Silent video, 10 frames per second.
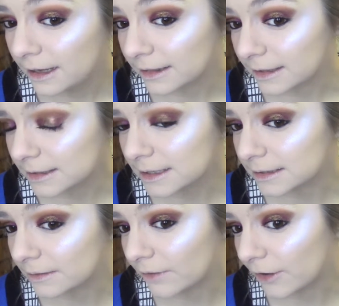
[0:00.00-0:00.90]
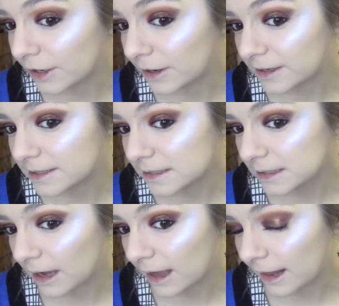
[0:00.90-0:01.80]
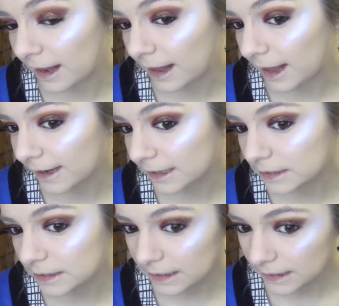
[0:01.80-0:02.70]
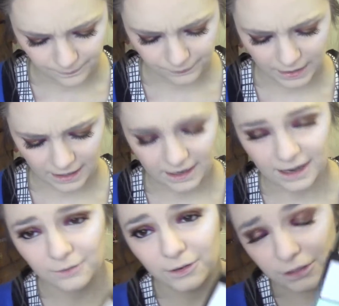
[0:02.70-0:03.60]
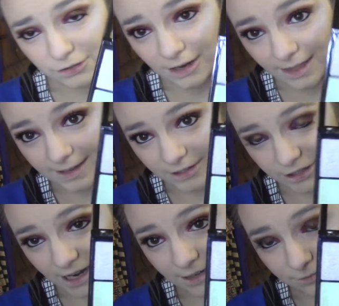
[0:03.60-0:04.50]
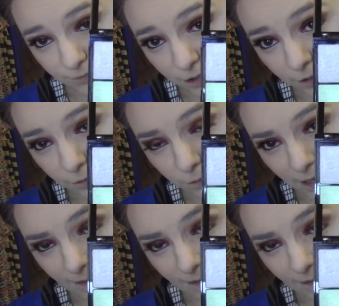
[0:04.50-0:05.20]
this is very nice. I like it. I kind of want to try this shade from the Cool